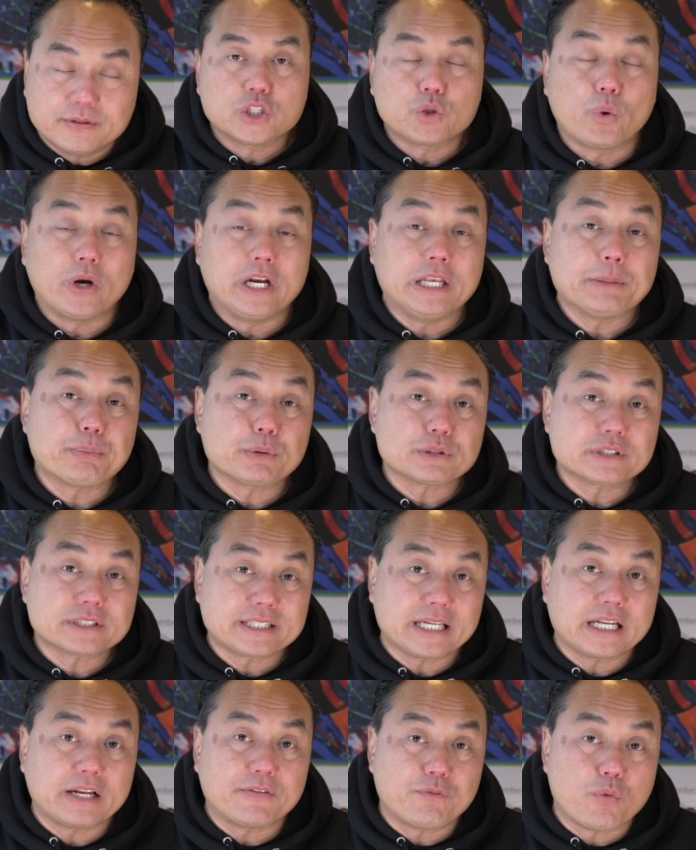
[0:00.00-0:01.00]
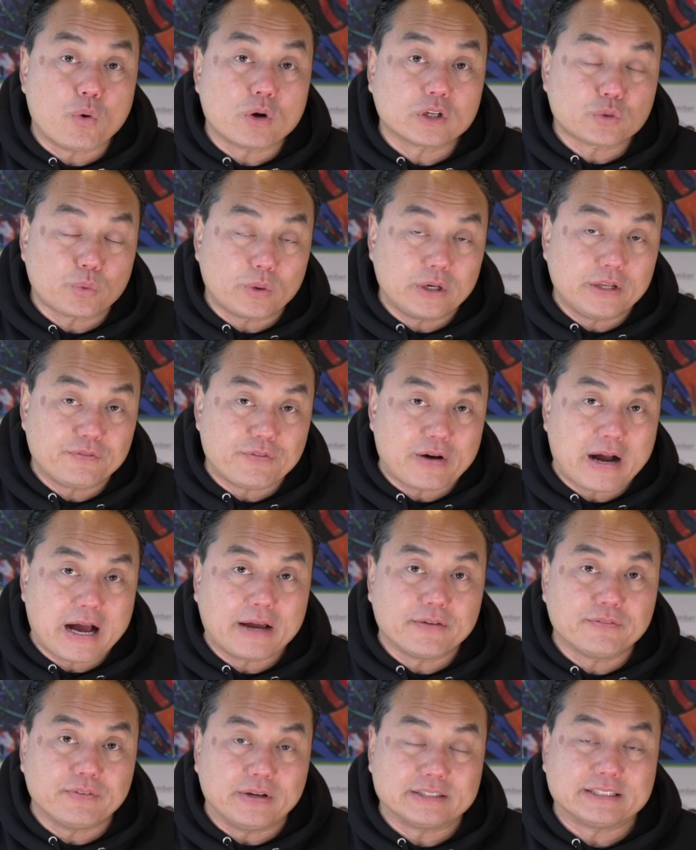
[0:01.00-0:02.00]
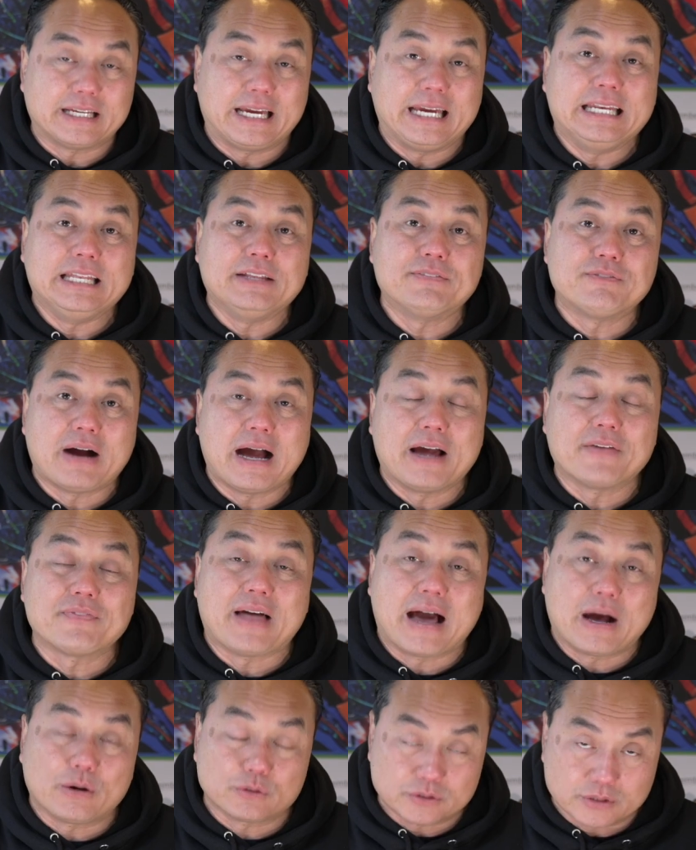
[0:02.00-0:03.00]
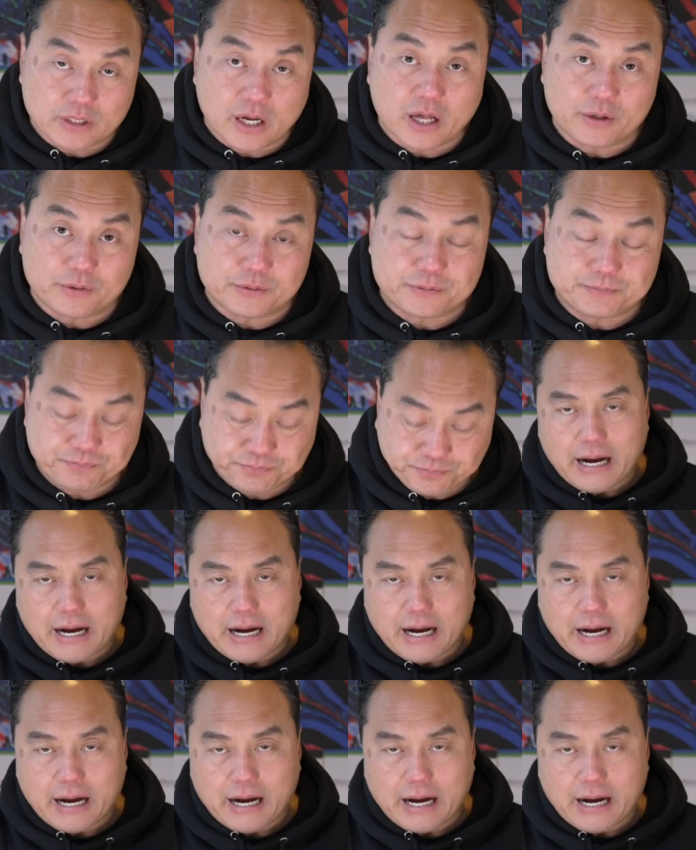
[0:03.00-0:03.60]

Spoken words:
20% of 425 is $85,000.